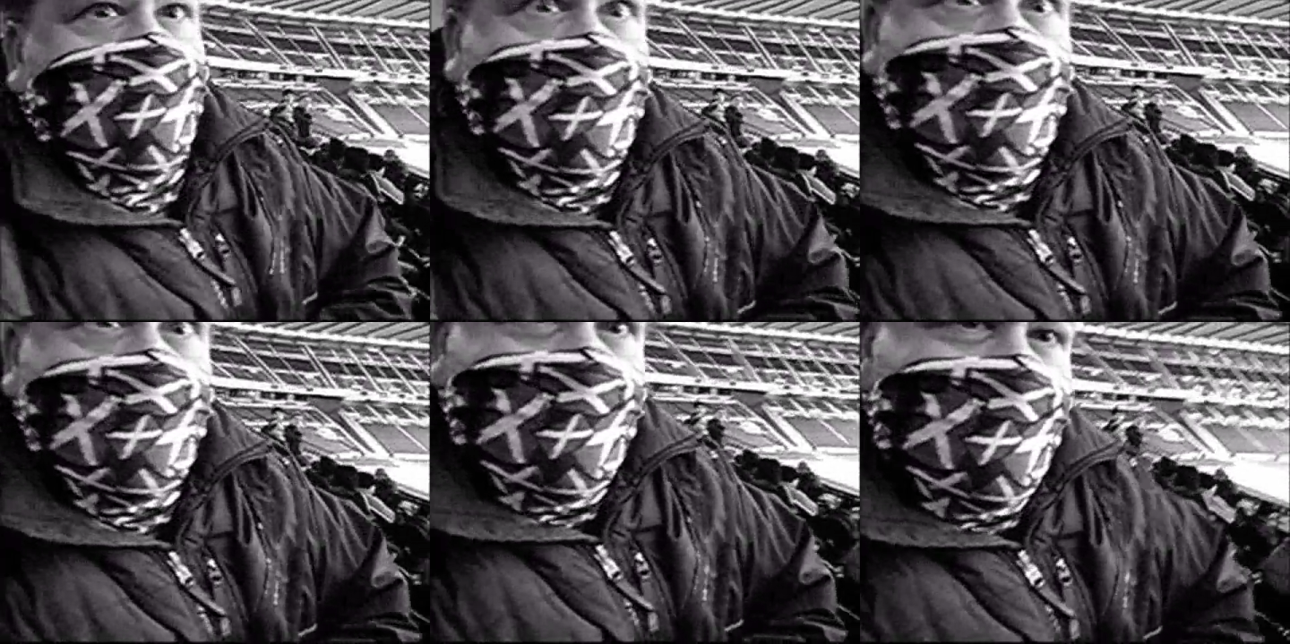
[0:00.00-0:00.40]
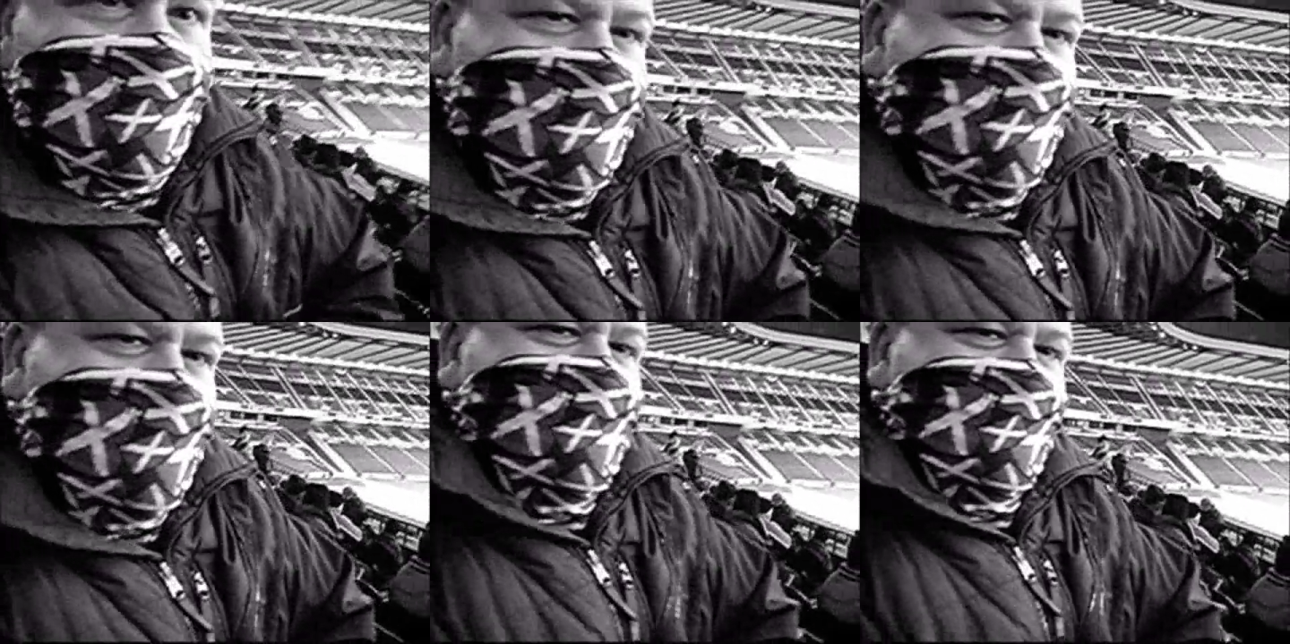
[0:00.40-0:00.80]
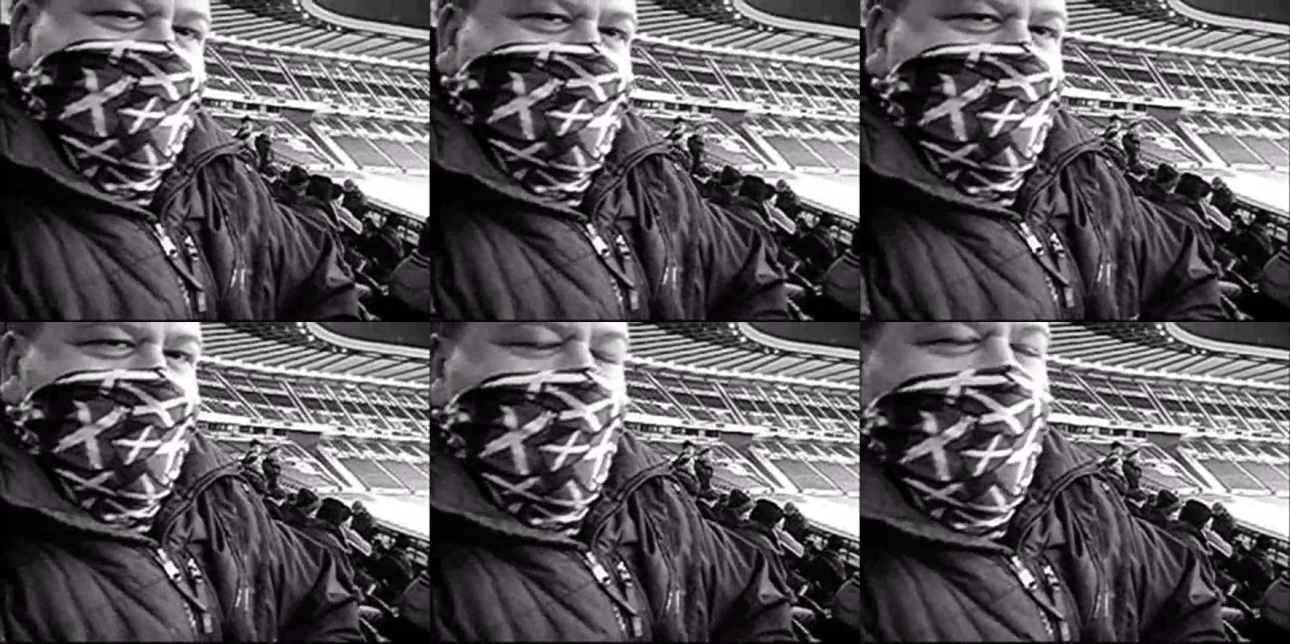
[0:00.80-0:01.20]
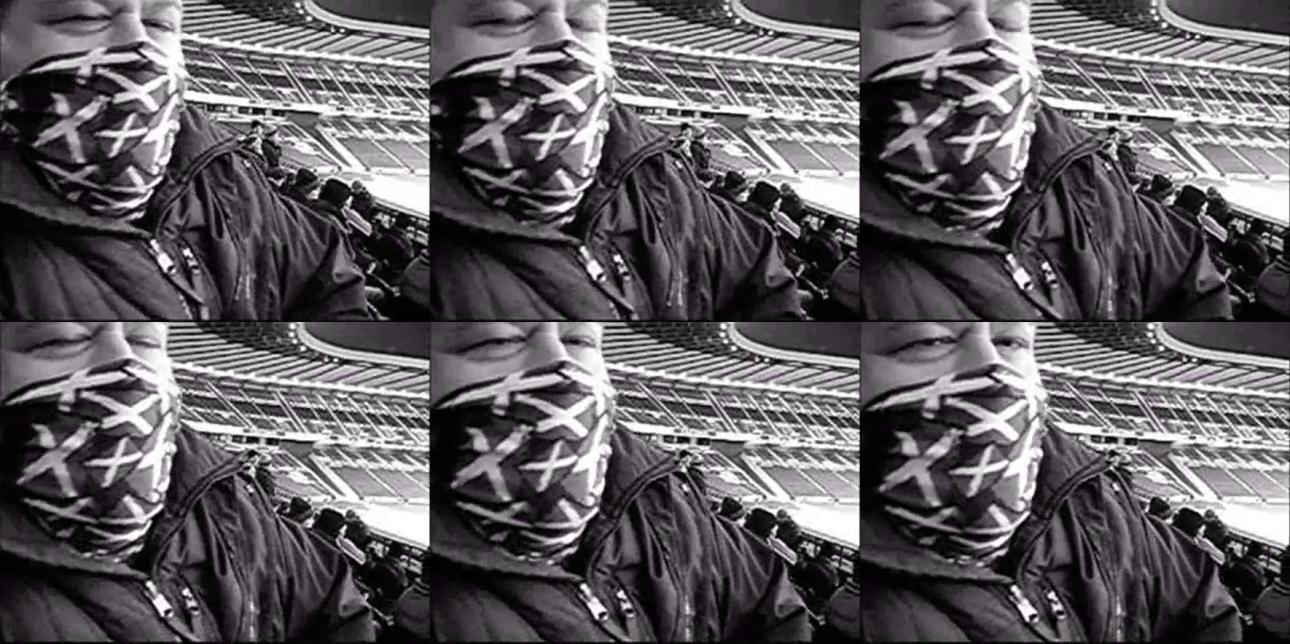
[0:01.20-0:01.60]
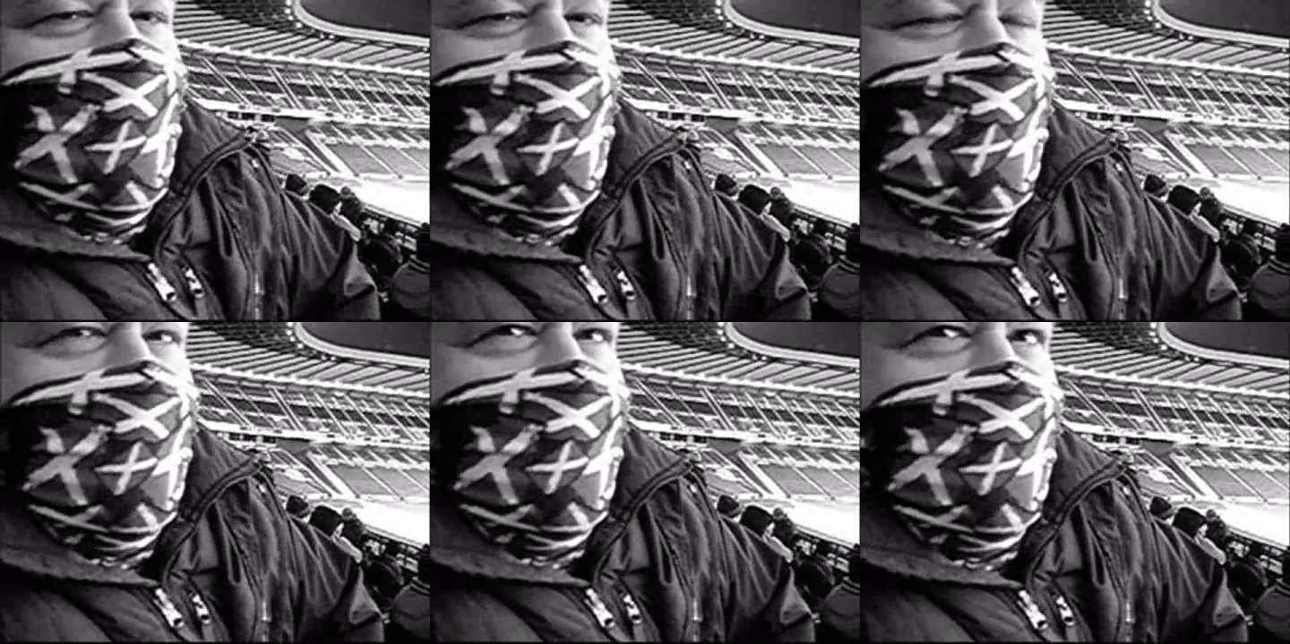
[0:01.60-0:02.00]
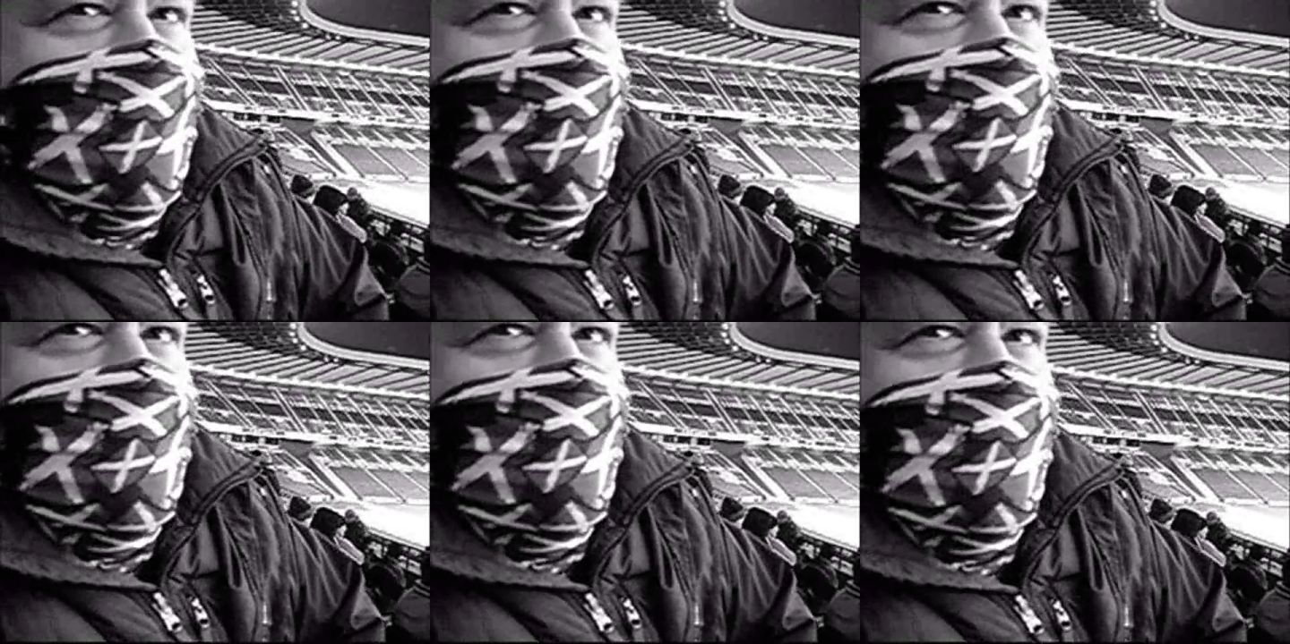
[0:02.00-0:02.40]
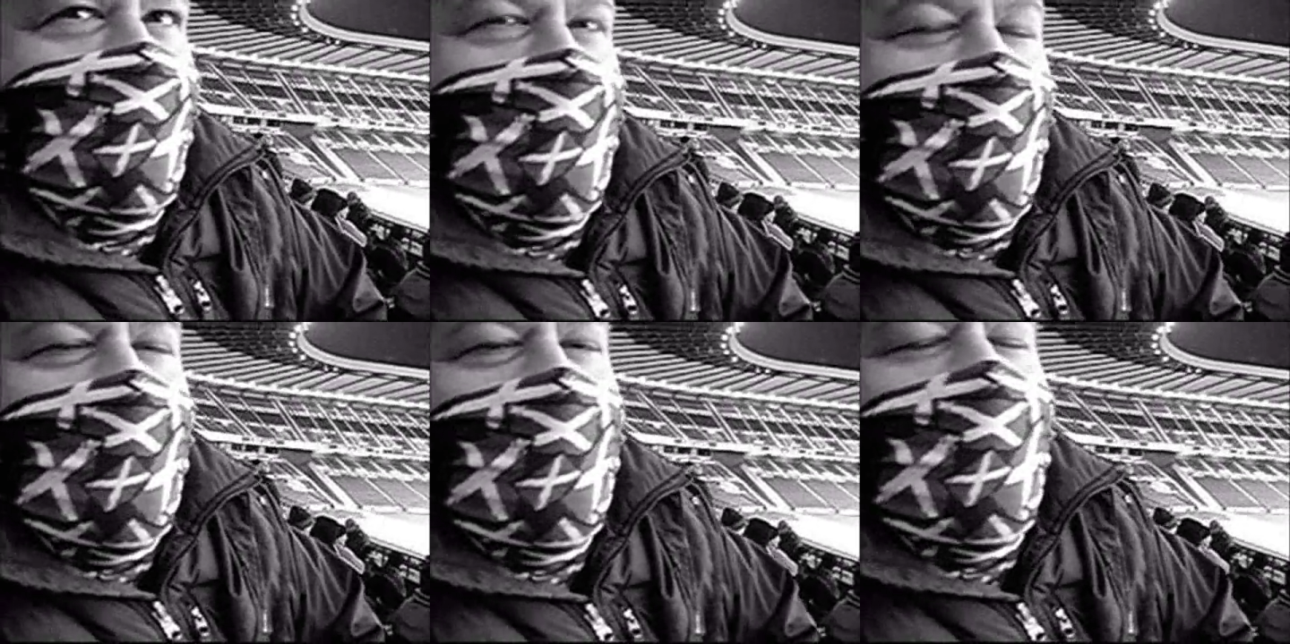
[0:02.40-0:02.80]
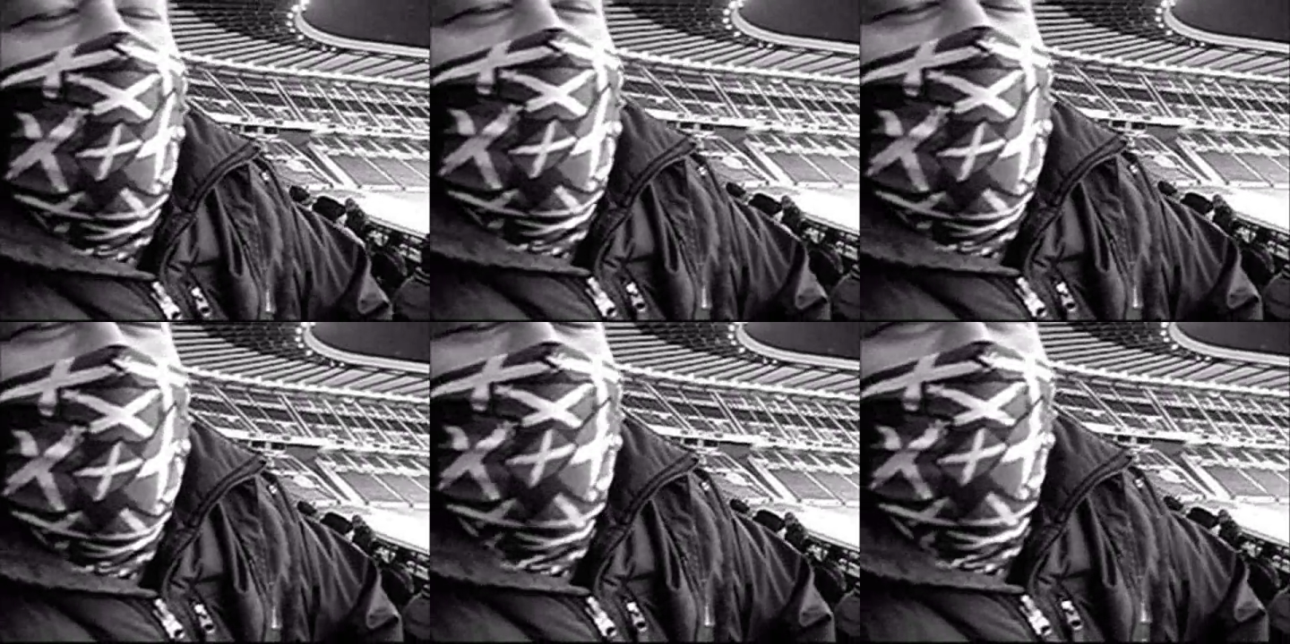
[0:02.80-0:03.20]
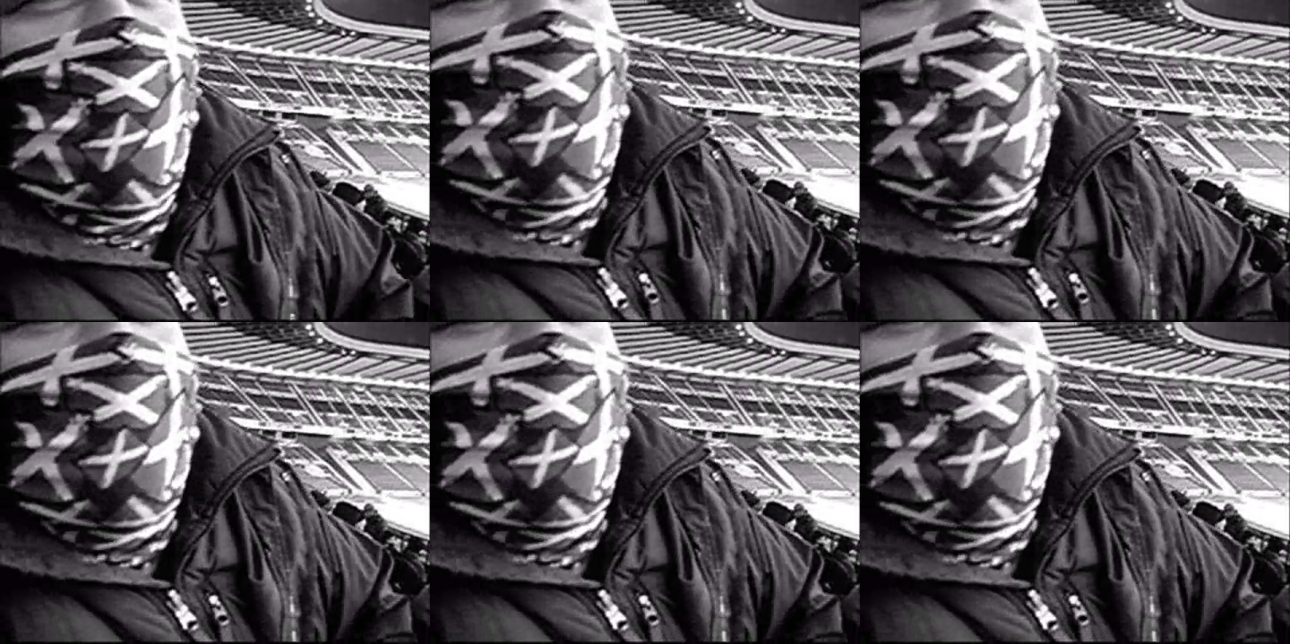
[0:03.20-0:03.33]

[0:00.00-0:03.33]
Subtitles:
Nobody's mouth can be seen.